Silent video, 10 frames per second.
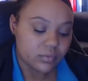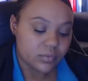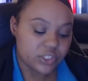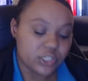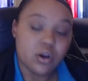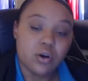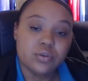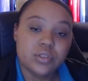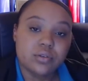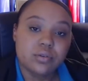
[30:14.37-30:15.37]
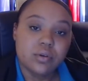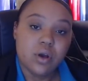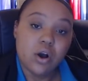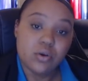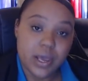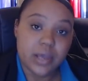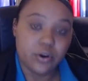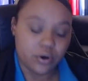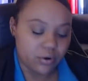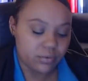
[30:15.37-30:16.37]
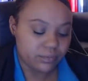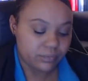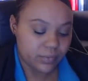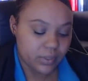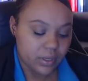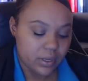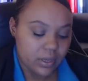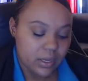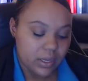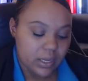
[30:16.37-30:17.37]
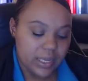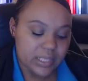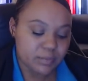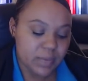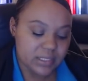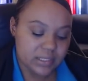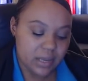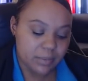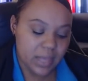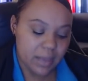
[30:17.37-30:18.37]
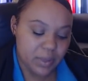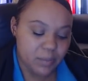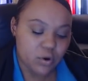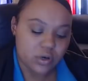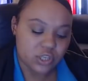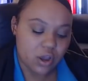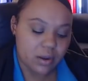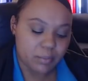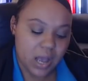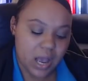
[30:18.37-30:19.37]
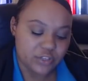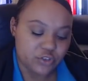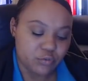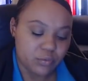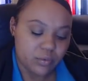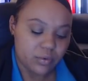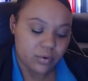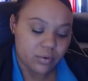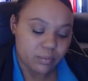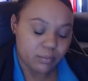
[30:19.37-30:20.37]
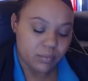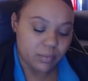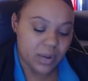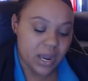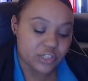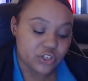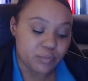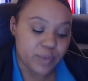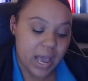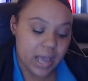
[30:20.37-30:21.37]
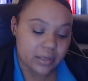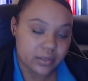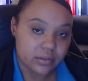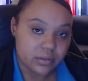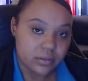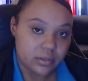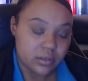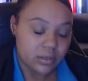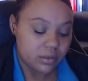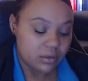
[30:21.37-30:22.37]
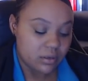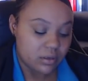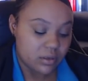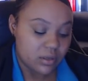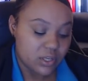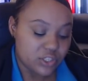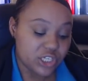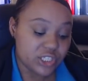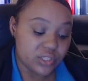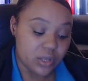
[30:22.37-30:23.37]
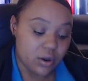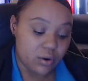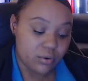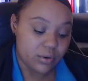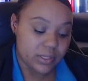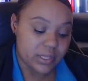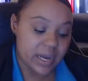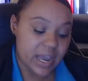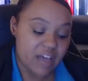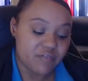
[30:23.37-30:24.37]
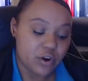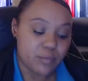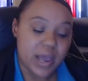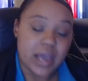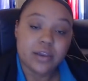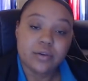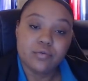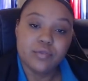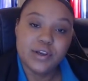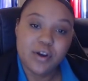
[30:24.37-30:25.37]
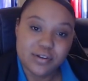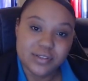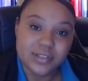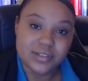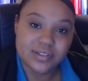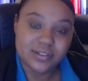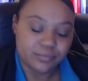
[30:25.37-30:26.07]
She goes, okay, girl. It's messed up that people are talking behind your back. Just know that I have your back regardless.